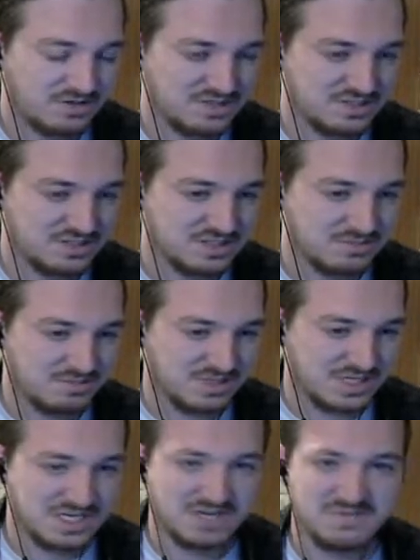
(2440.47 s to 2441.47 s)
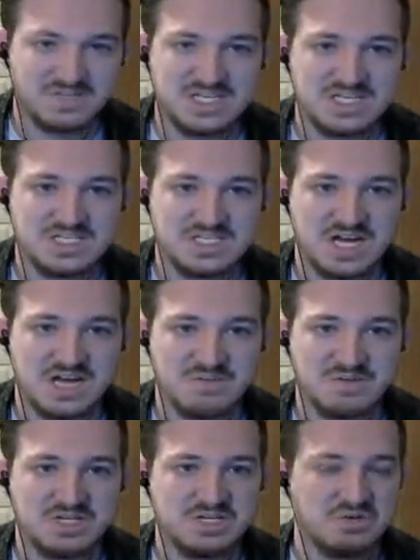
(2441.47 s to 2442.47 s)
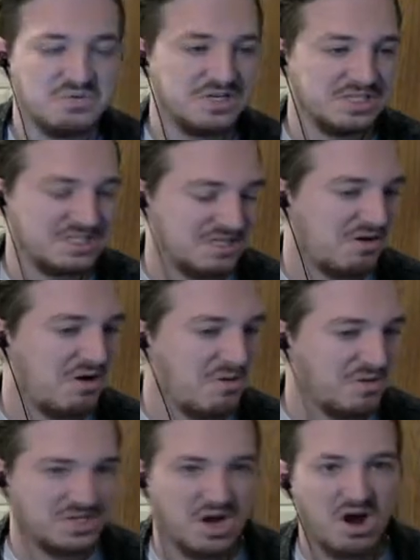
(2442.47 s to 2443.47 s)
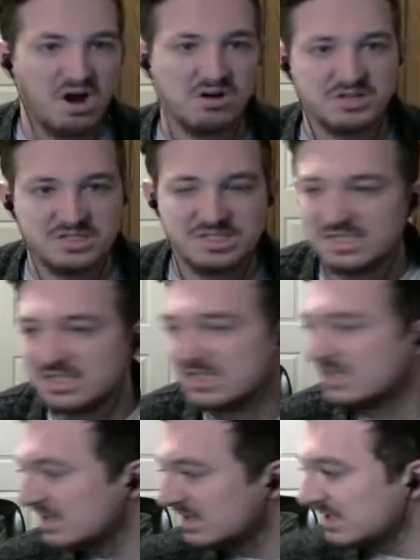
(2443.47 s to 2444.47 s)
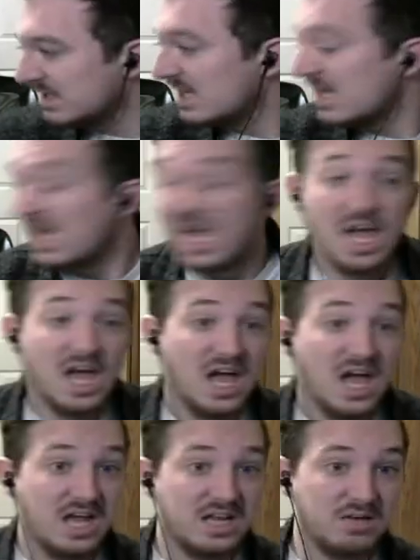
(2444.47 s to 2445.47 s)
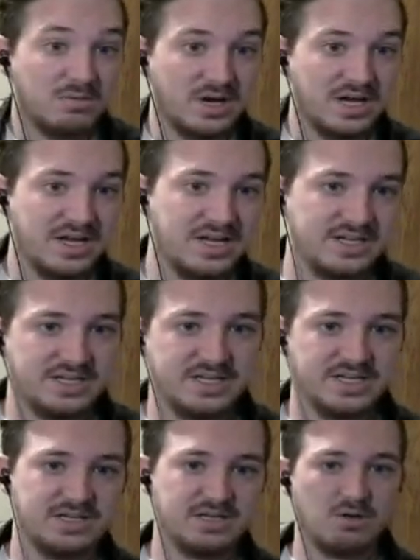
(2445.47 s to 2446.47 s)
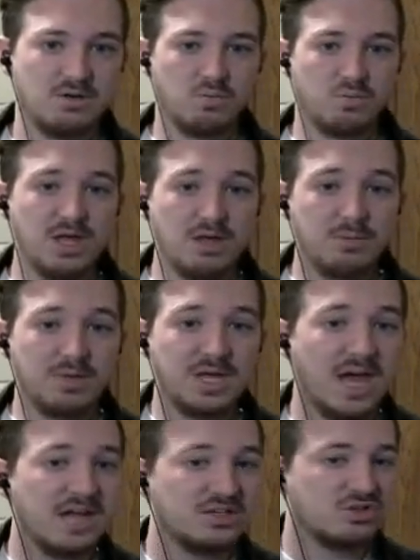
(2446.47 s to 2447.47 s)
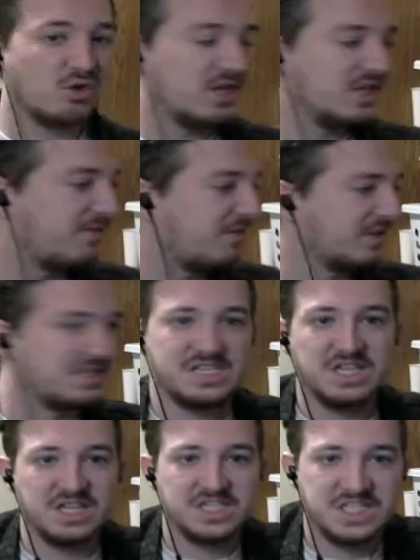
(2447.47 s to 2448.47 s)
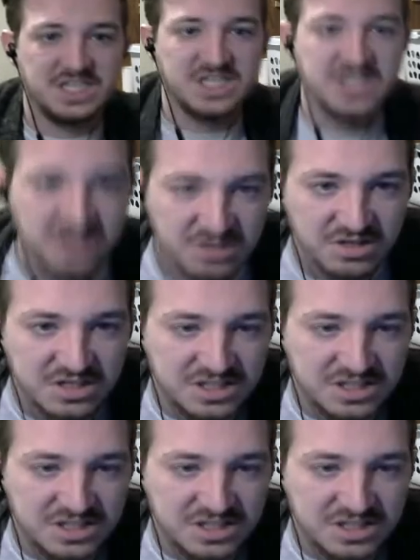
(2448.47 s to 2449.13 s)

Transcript: since at the beginning of each time you do this, there are always hearts. Anyway, we be entering the facility here.